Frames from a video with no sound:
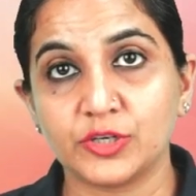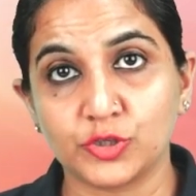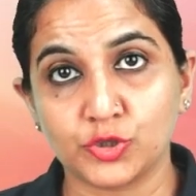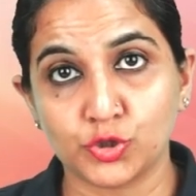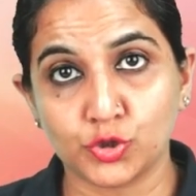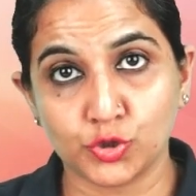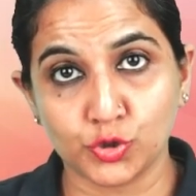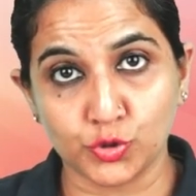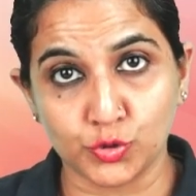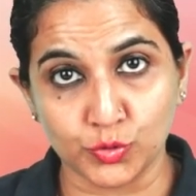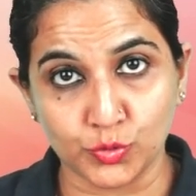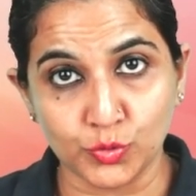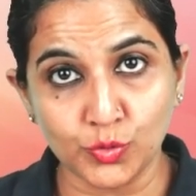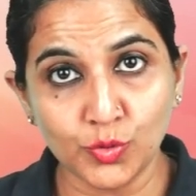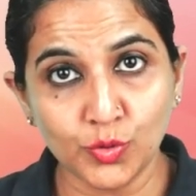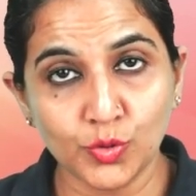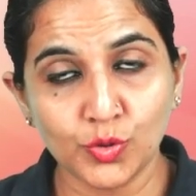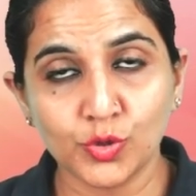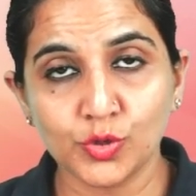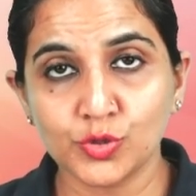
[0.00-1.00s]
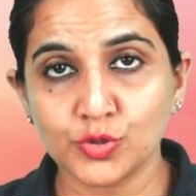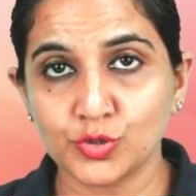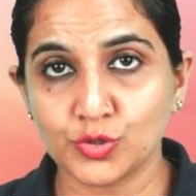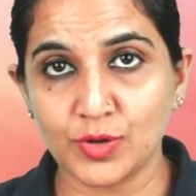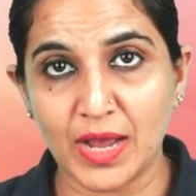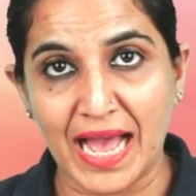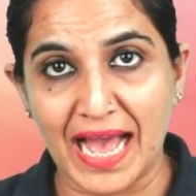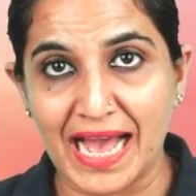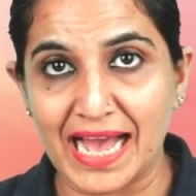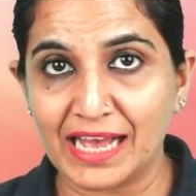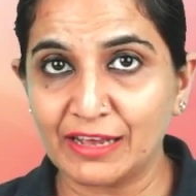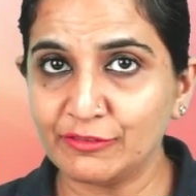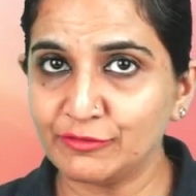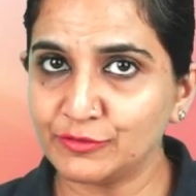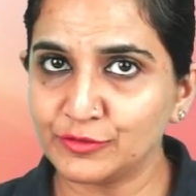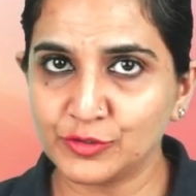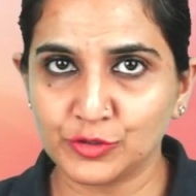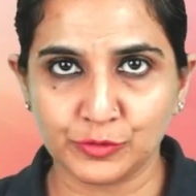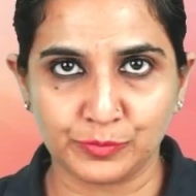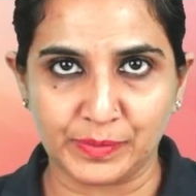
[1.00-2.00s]
to do, to
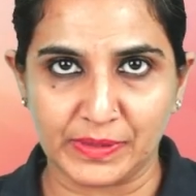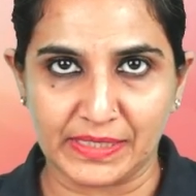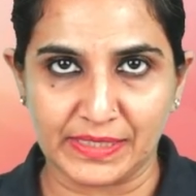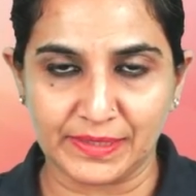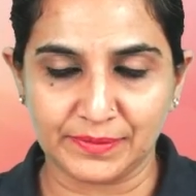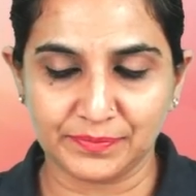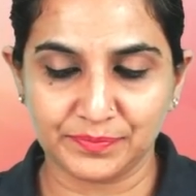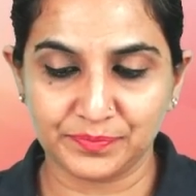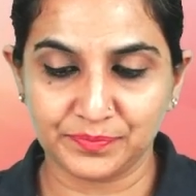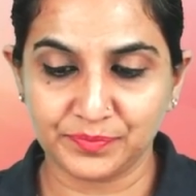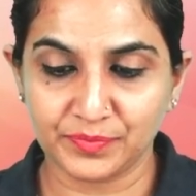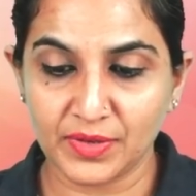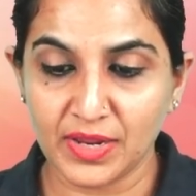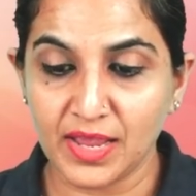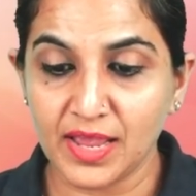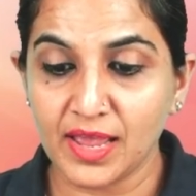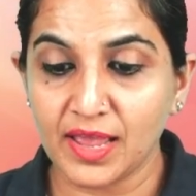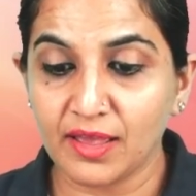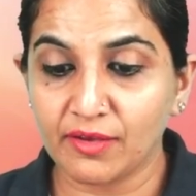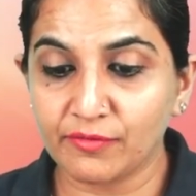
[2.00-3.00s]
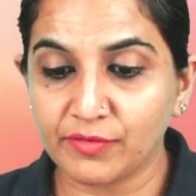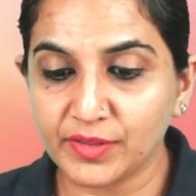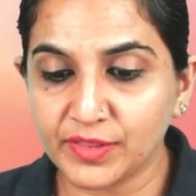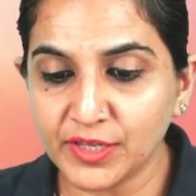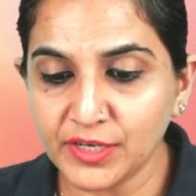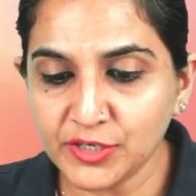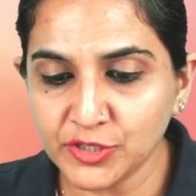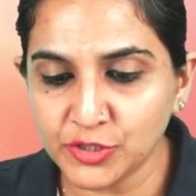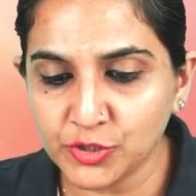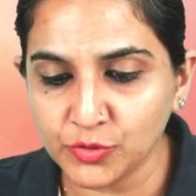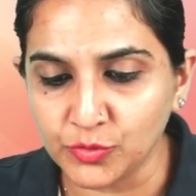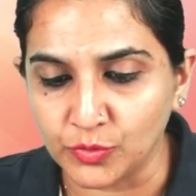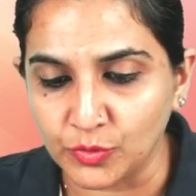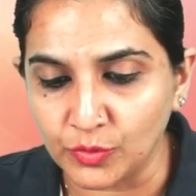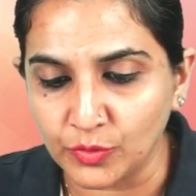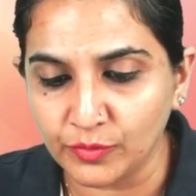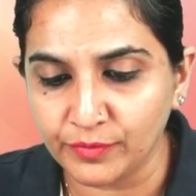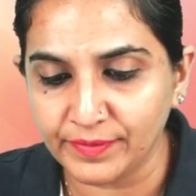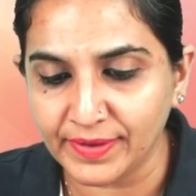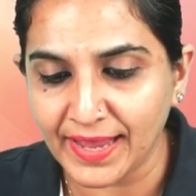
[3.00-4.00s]
have, to be. Within do,
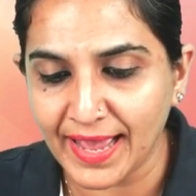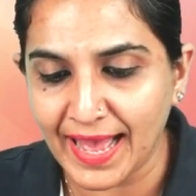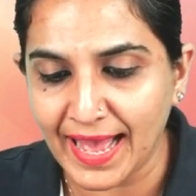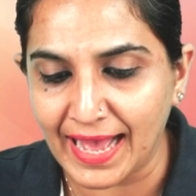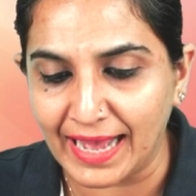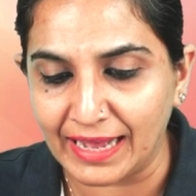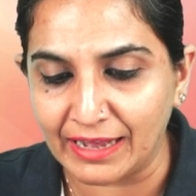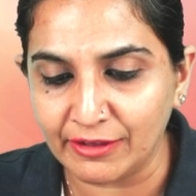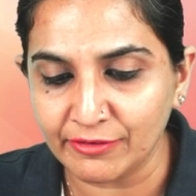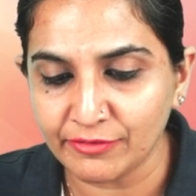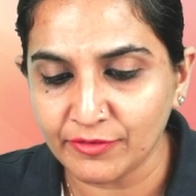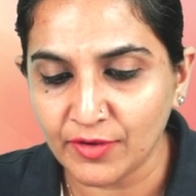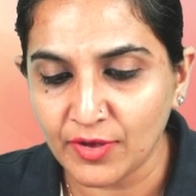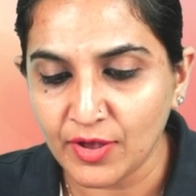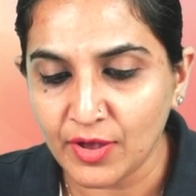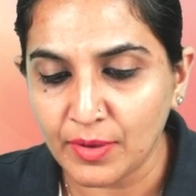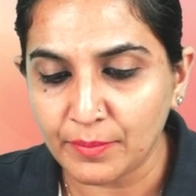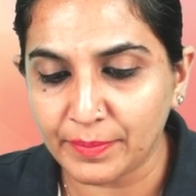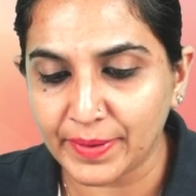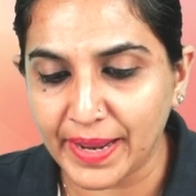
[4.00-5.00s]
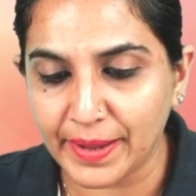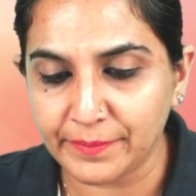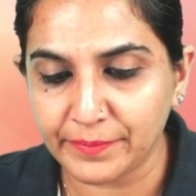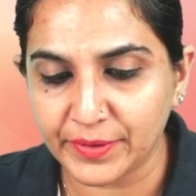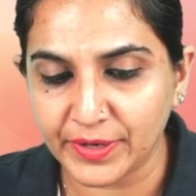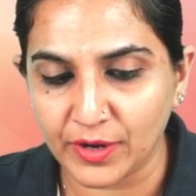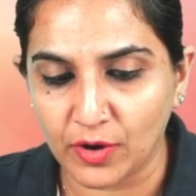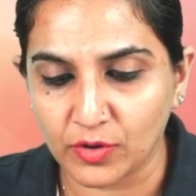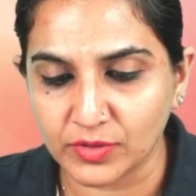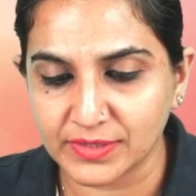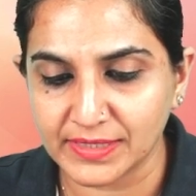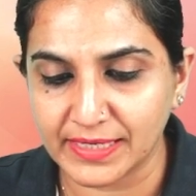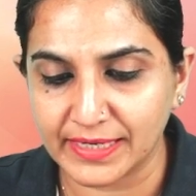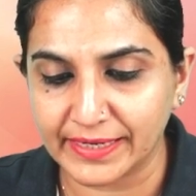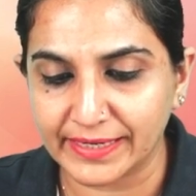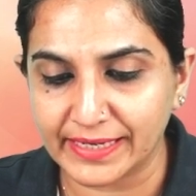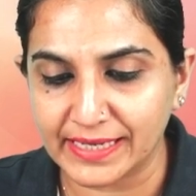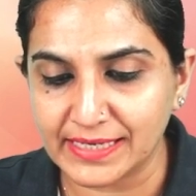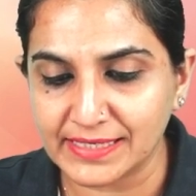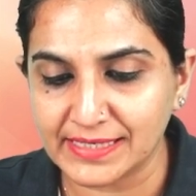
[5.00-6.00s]
we have primary
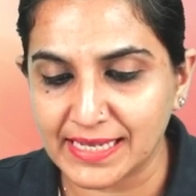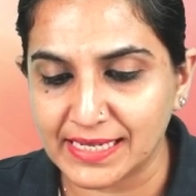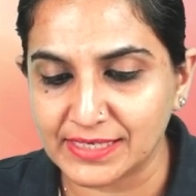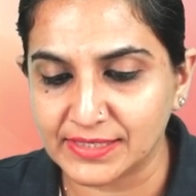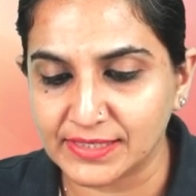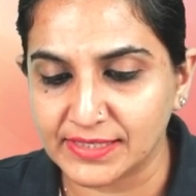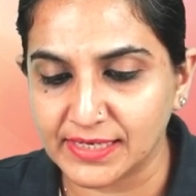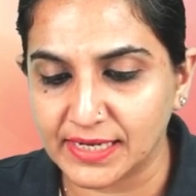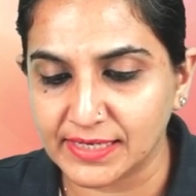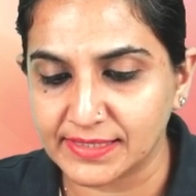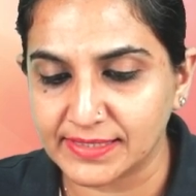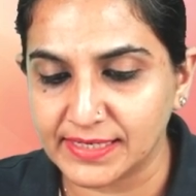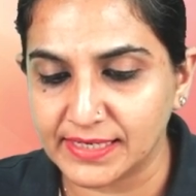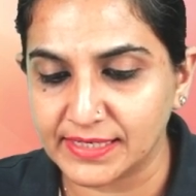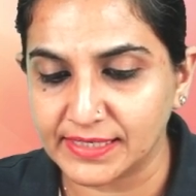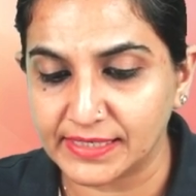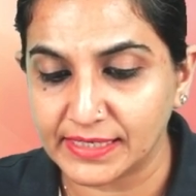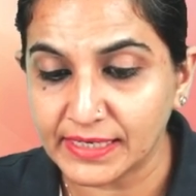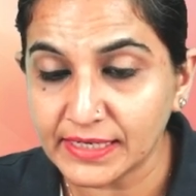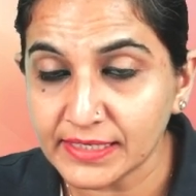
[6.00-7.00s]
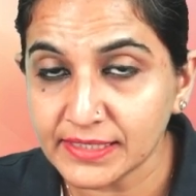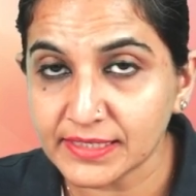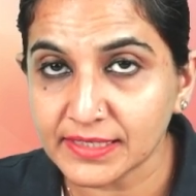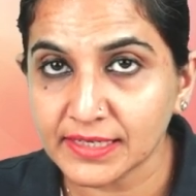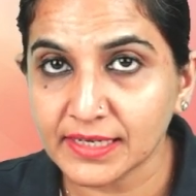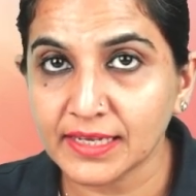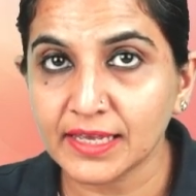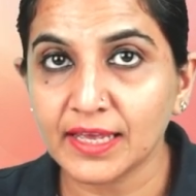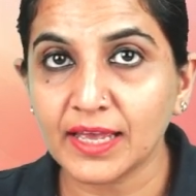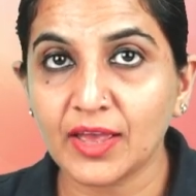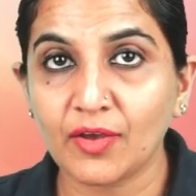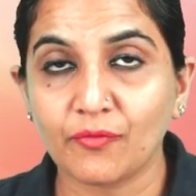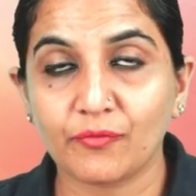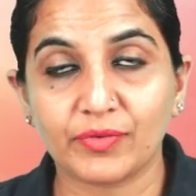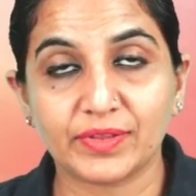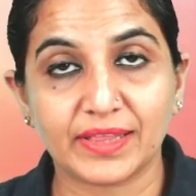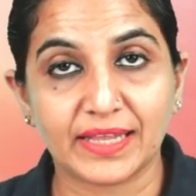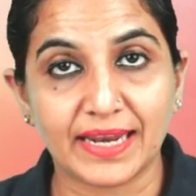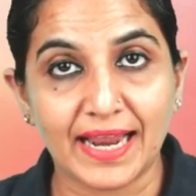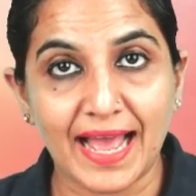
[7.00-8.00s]
auxiliaries as does and did.
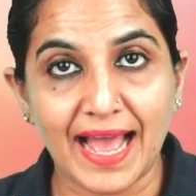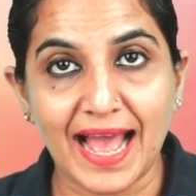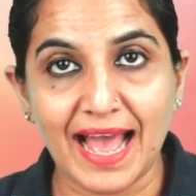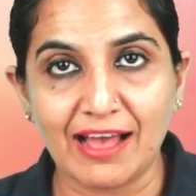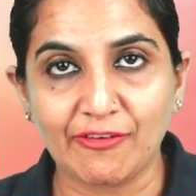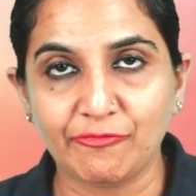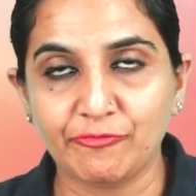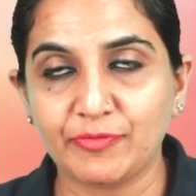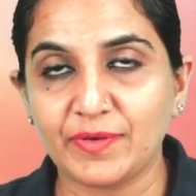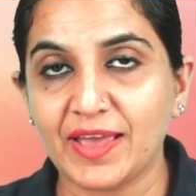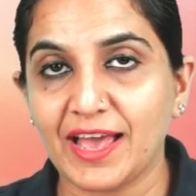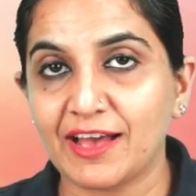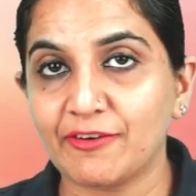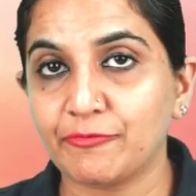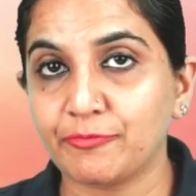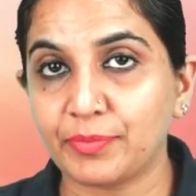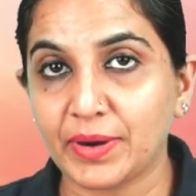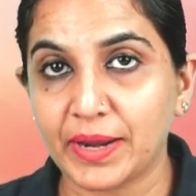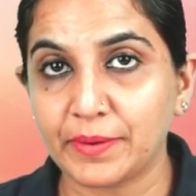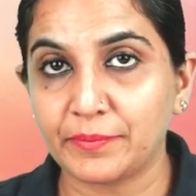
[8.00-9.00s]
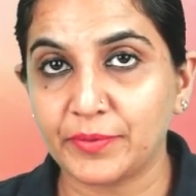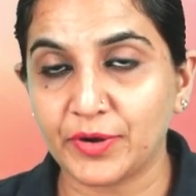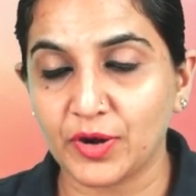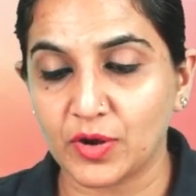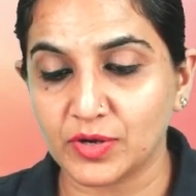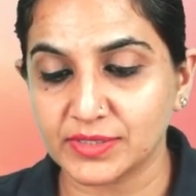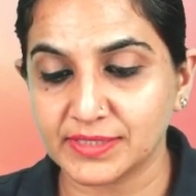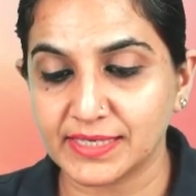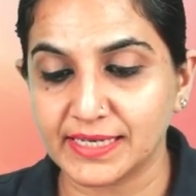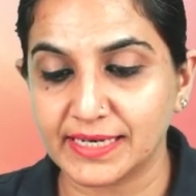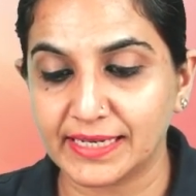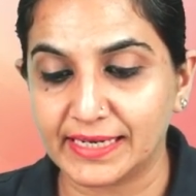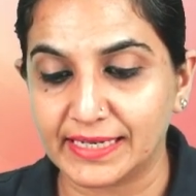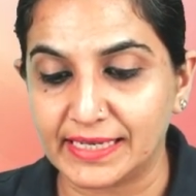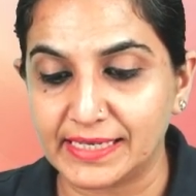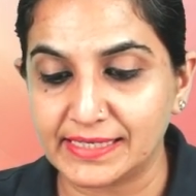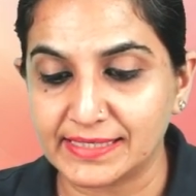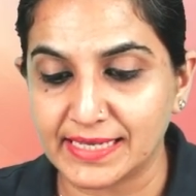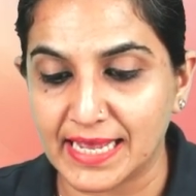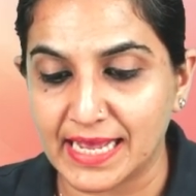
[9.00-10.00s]
Within have, we have primary
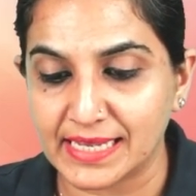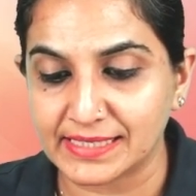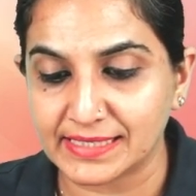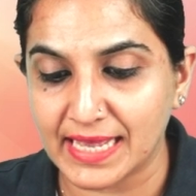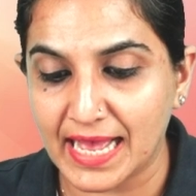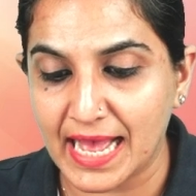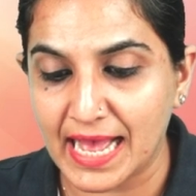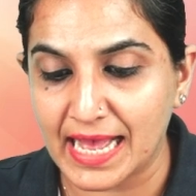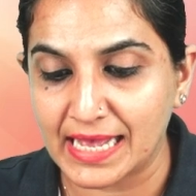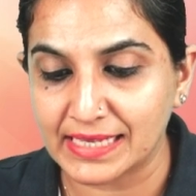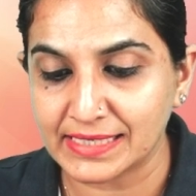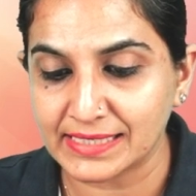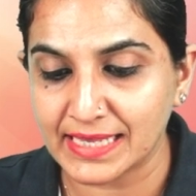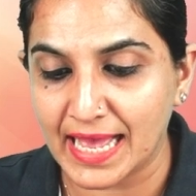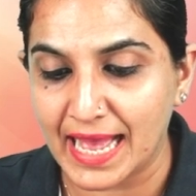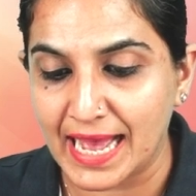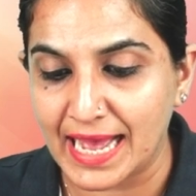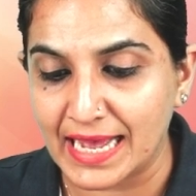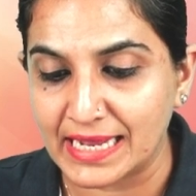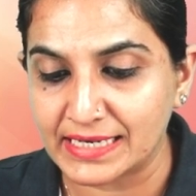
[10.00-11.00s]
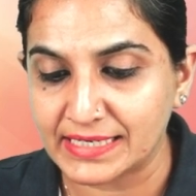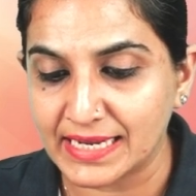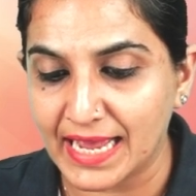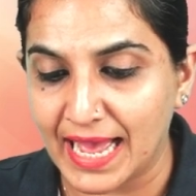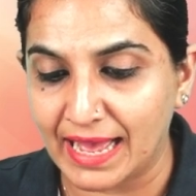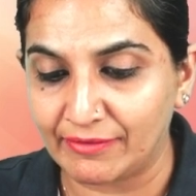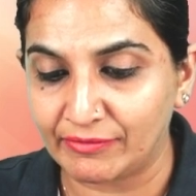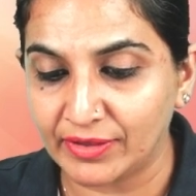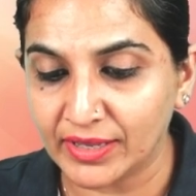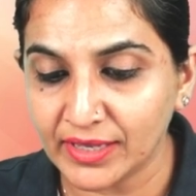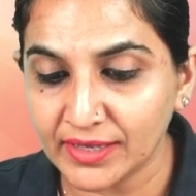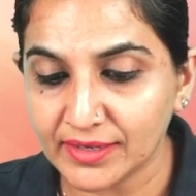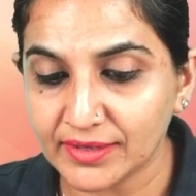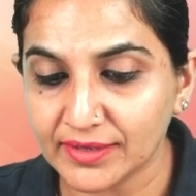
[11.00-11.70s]
auxiliaries as has, had, having.